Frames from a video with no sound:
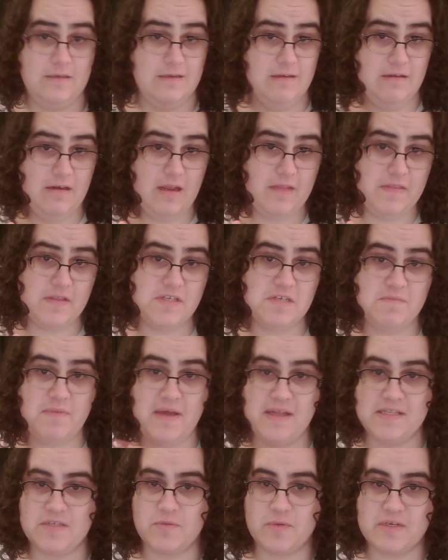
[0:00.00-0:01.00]
Not that
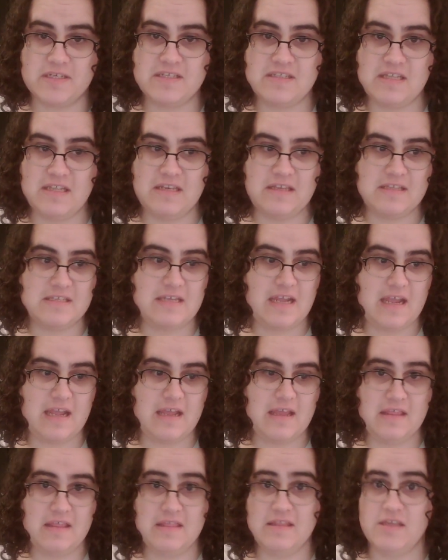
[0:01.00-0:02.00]
Japan's worse than,
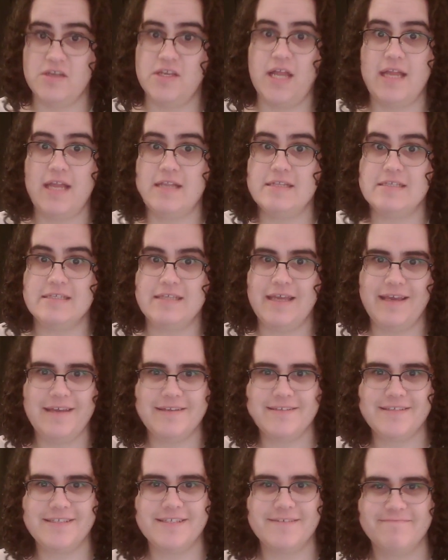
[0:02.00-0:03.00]
say, the United
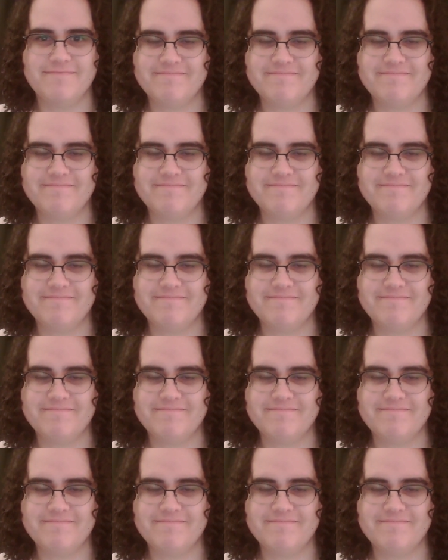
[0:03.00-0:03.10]
States.